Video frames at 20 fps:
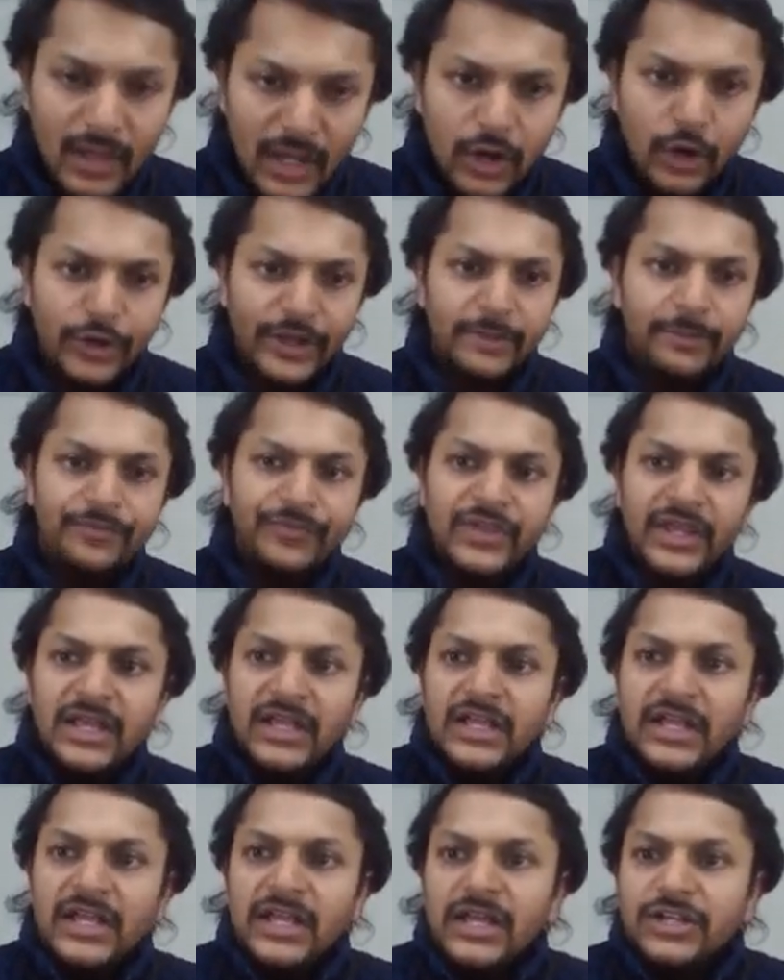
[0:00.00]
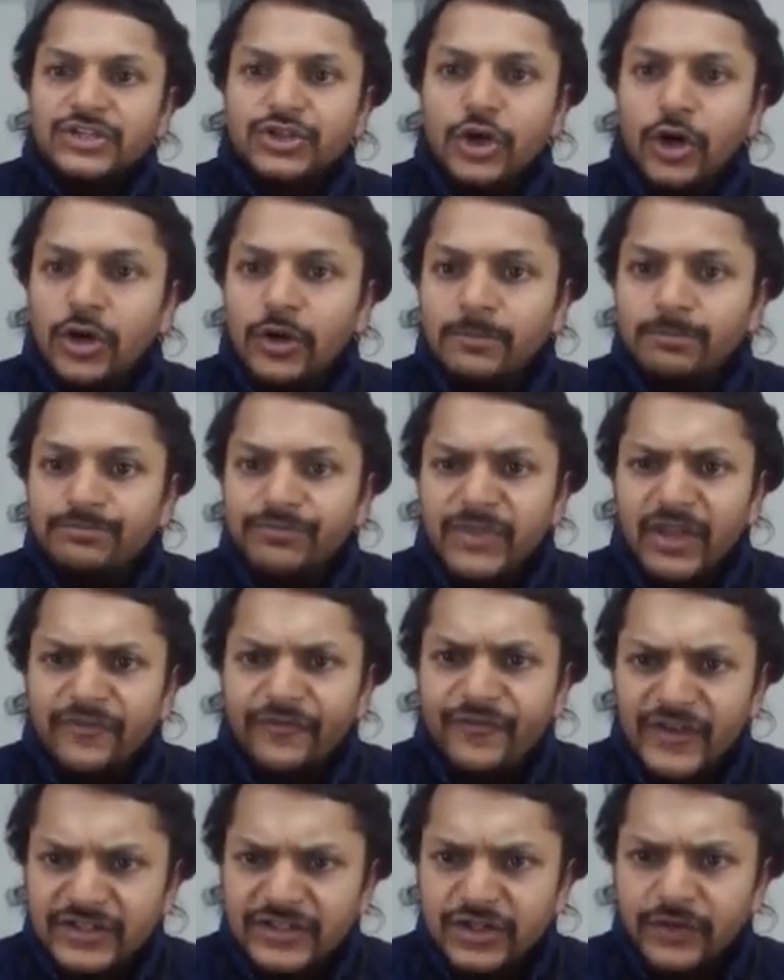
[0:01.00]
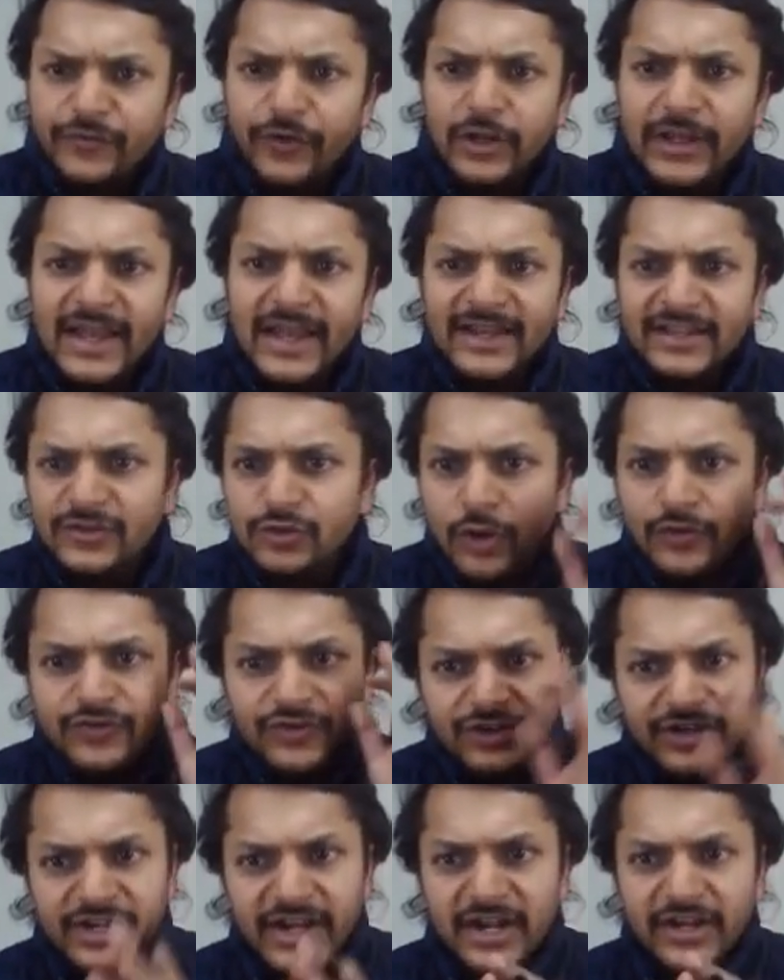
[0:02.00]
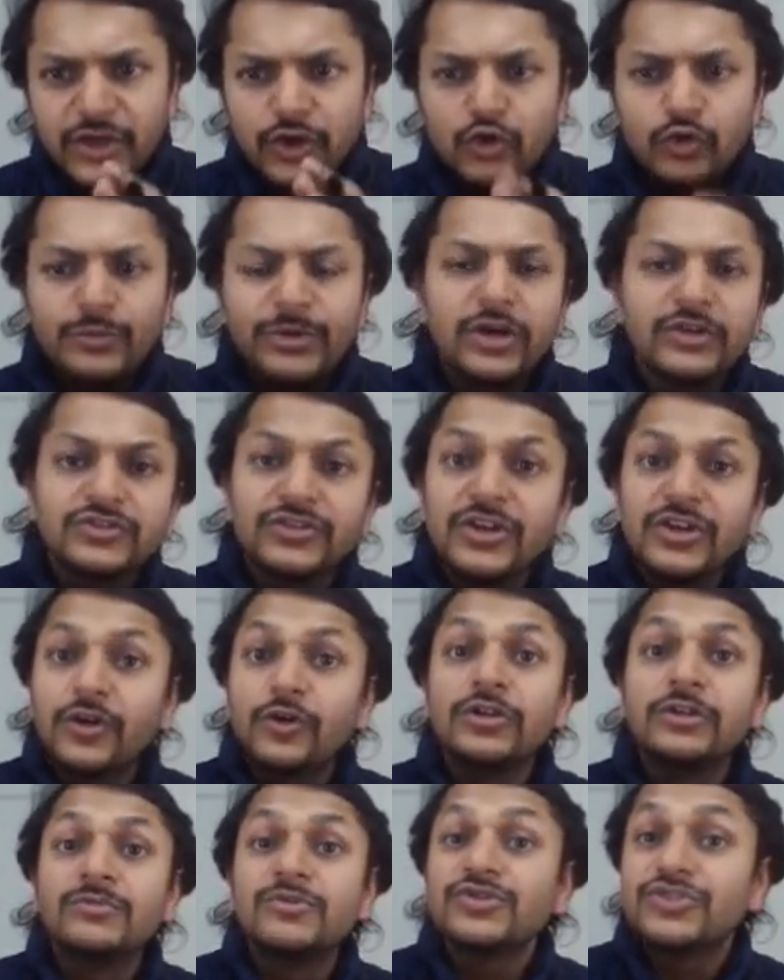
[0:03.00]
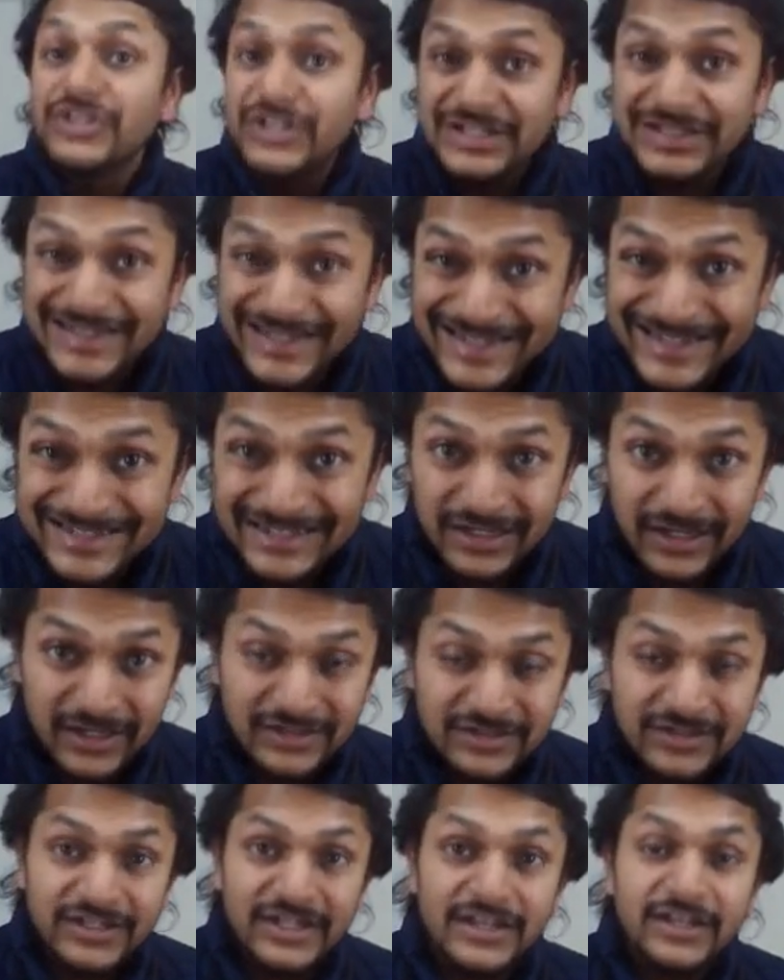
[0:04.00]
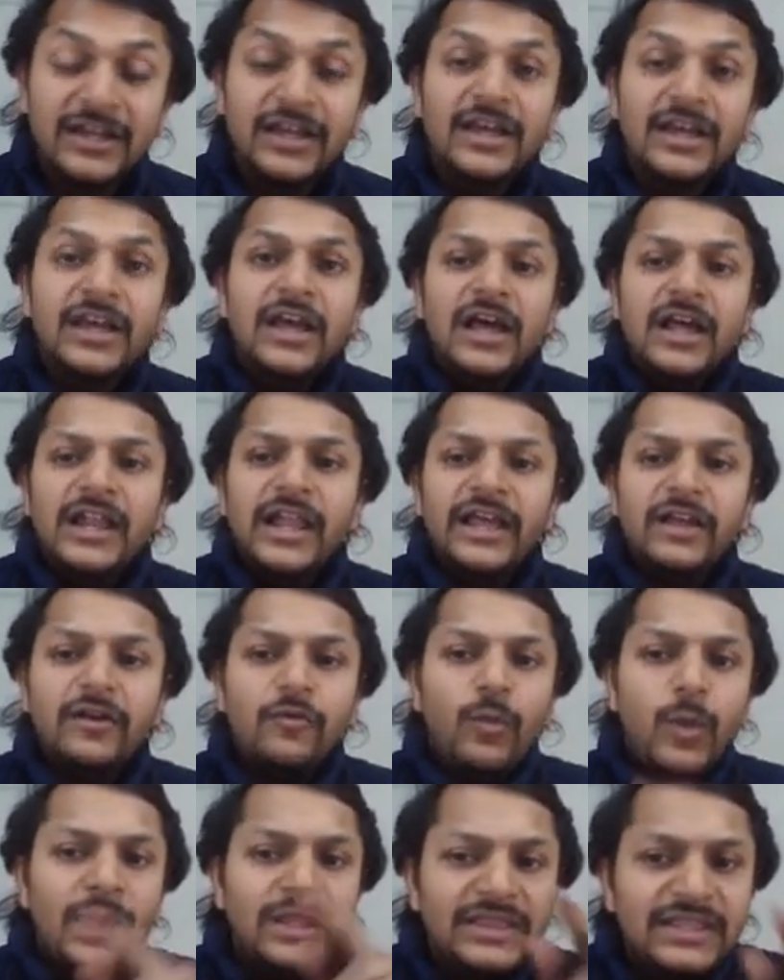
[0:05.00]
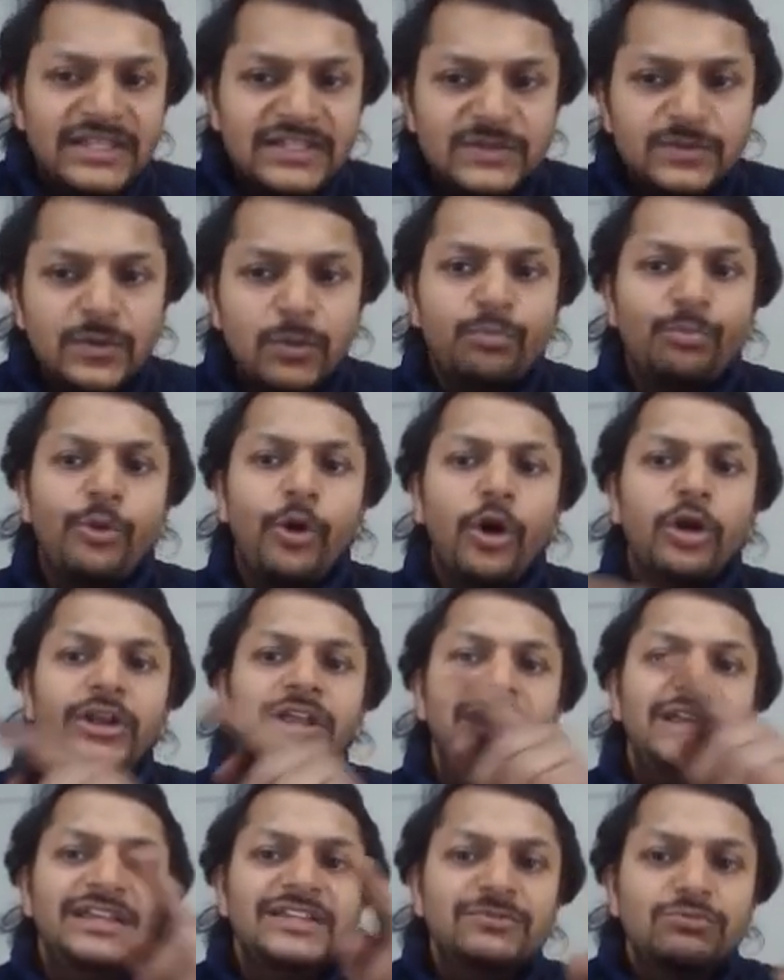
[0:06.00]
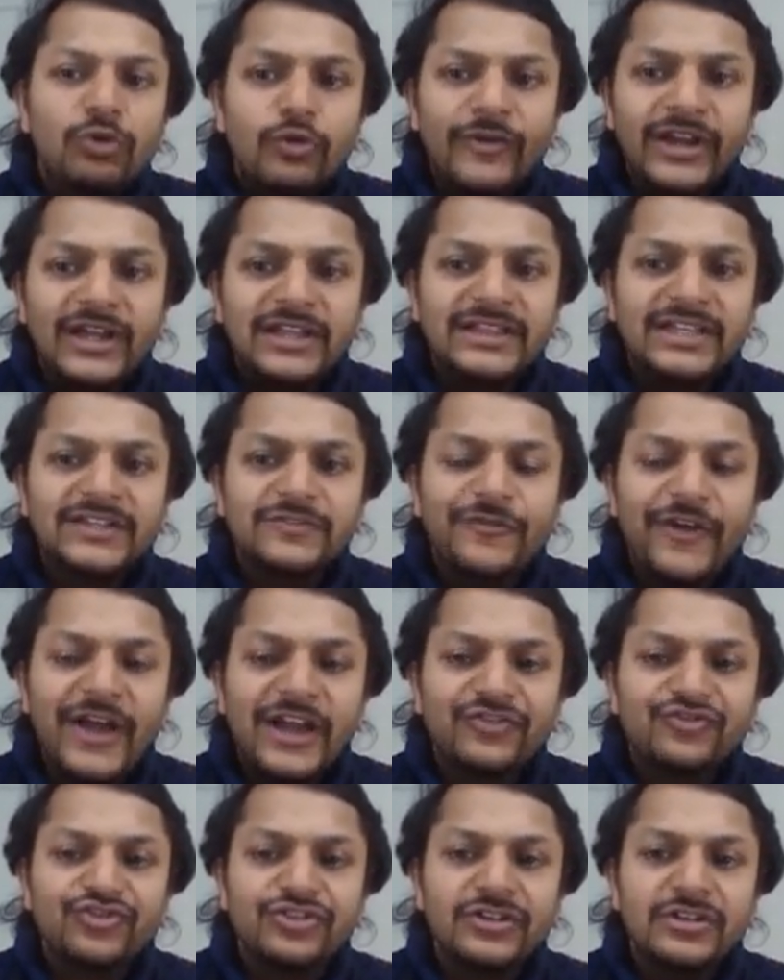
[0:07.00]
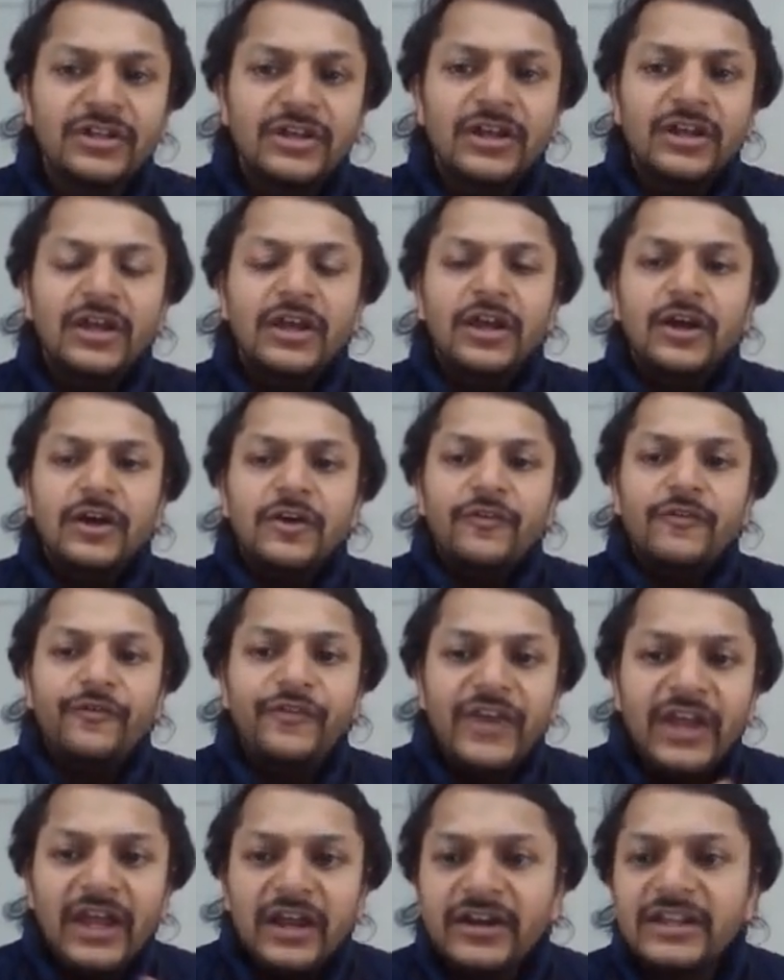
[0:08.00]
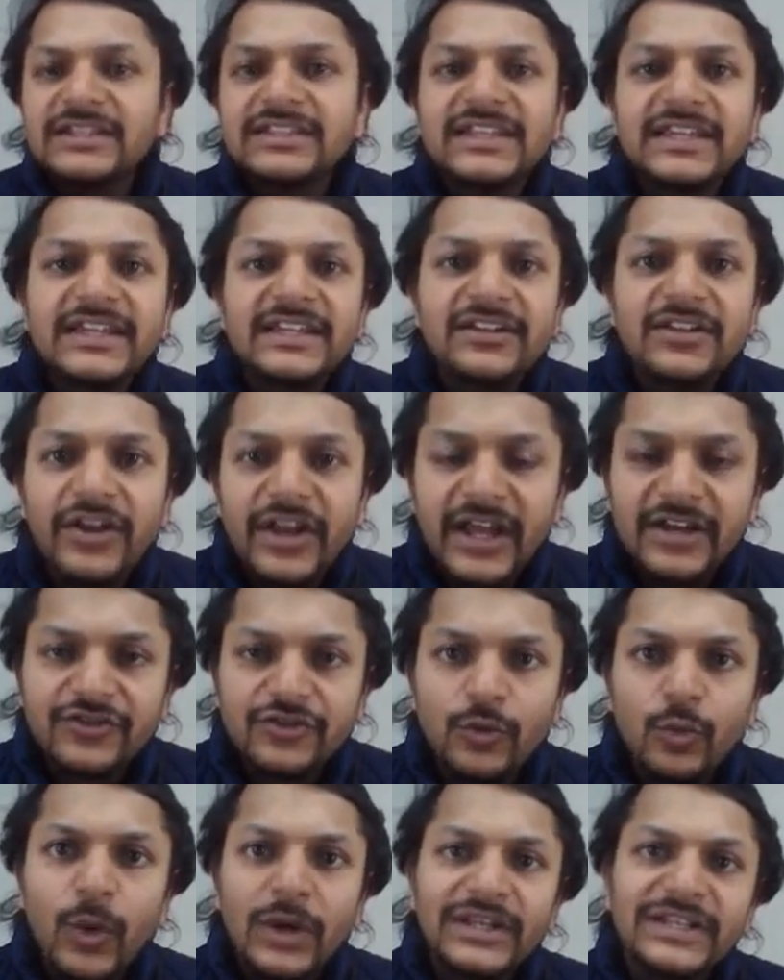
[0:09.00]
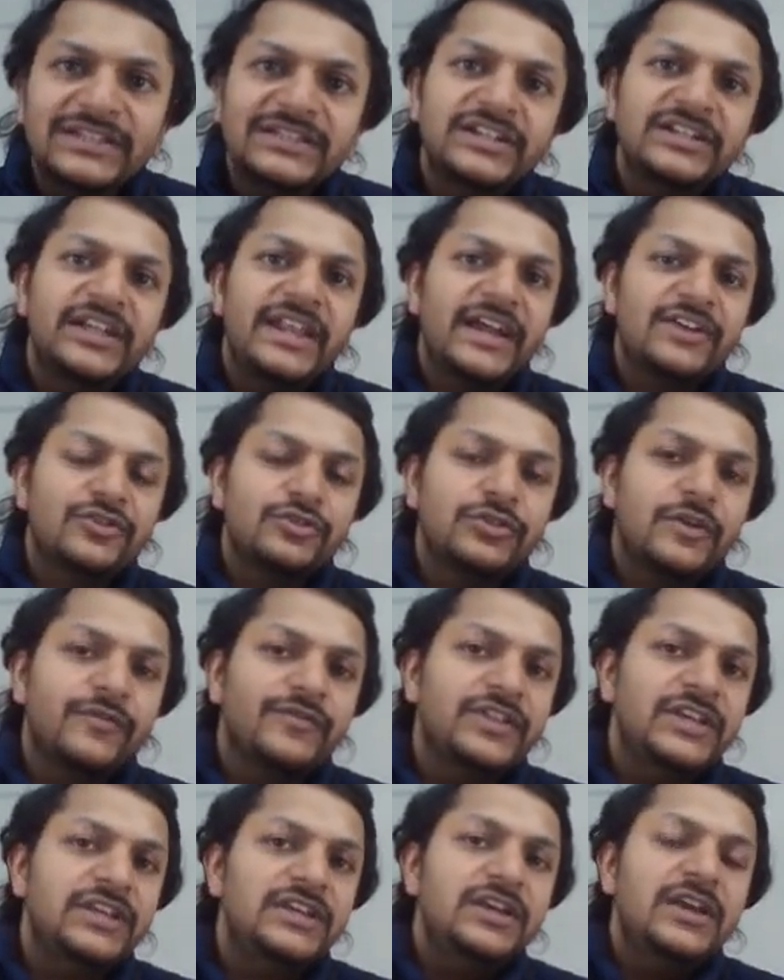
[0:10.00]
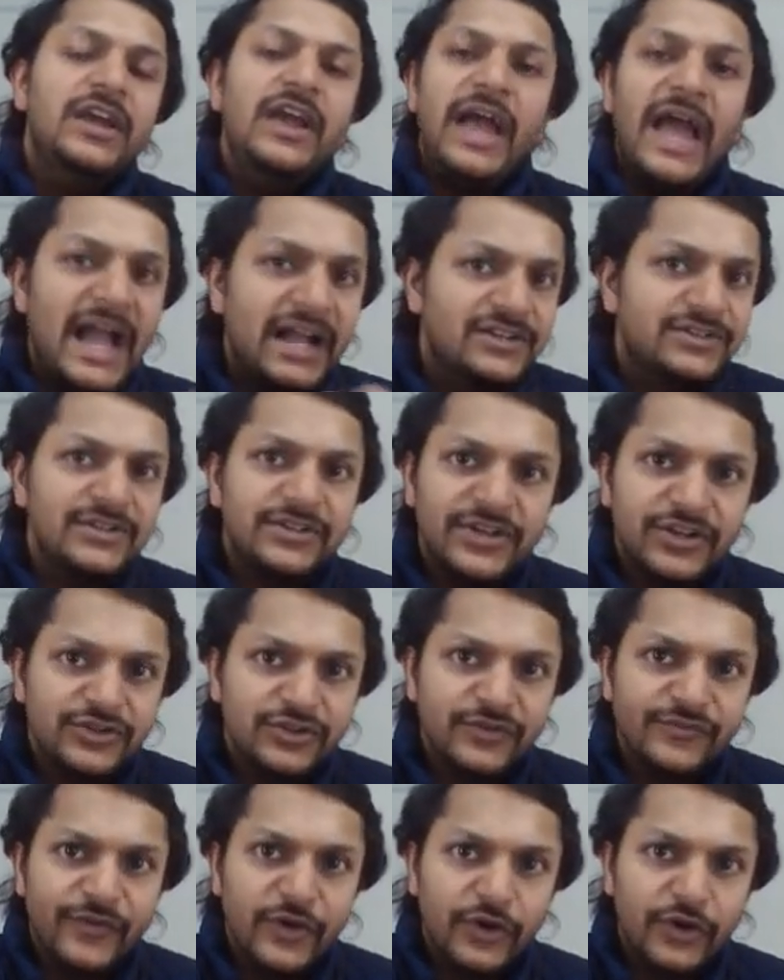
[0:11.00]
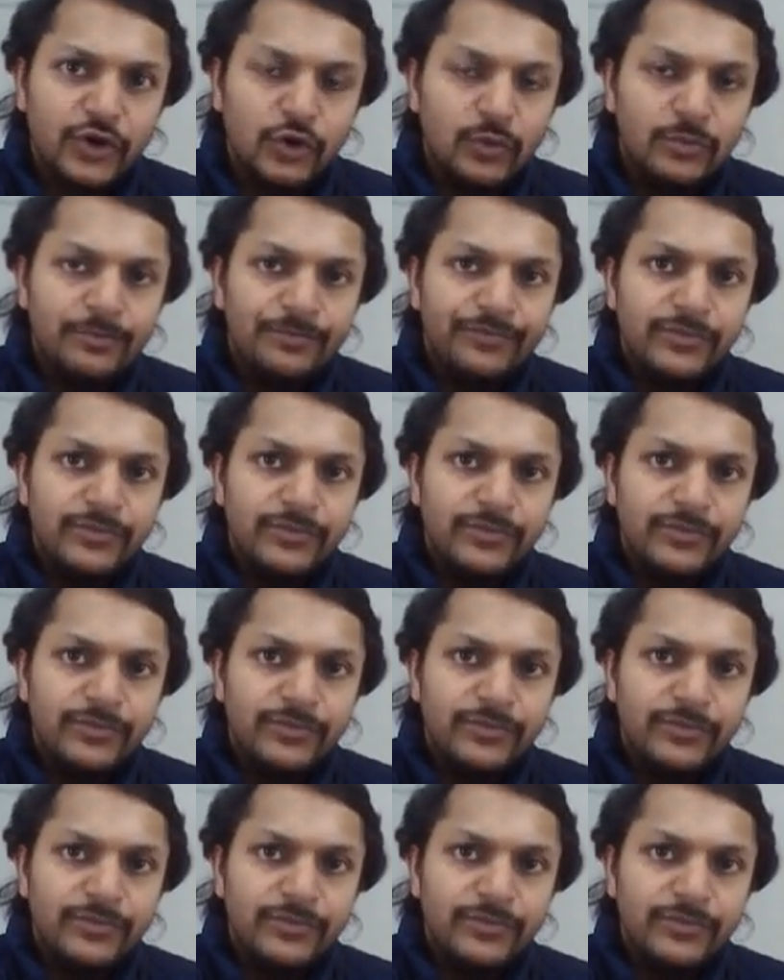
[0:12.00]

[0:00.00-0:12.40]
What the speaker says: Okay, so first of all, let us concentrate at Q because circular motion is easy, isn't it? Like when this body is moving in this fashion, where is the direction? What is the direction of the acceleration for Q?